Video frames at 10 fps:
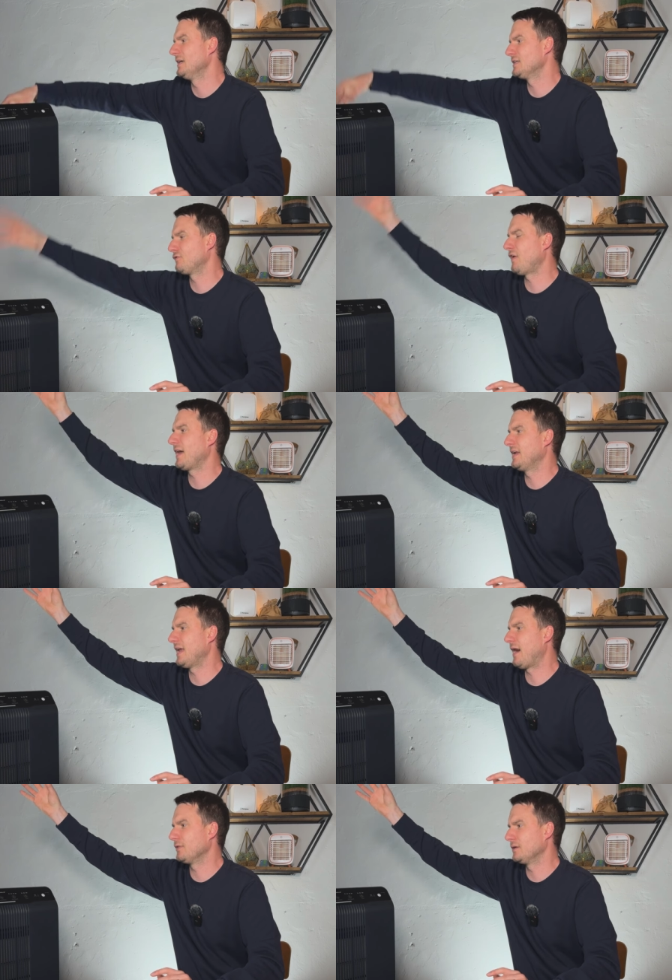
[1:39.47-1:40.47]
is fired
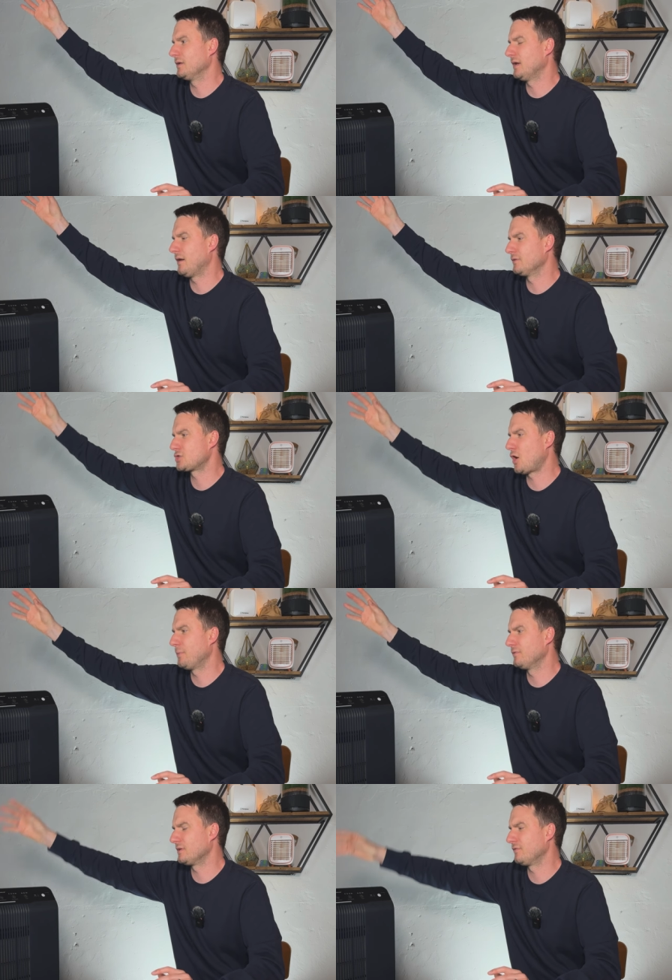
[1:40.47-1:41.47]
out the, out the top
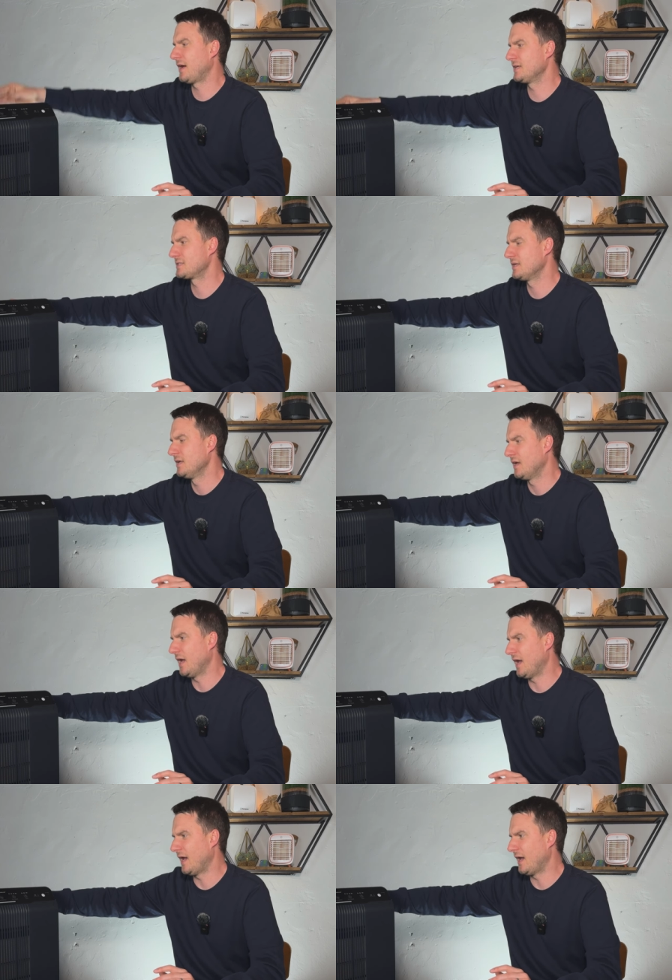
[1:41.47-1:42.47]
of the device
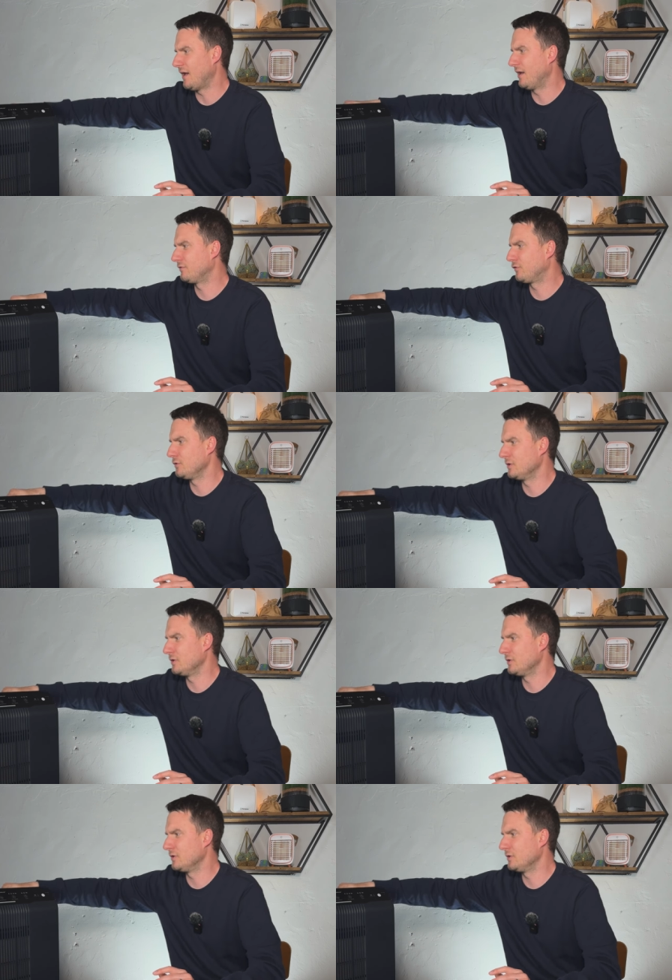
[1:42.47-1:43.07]
uh, through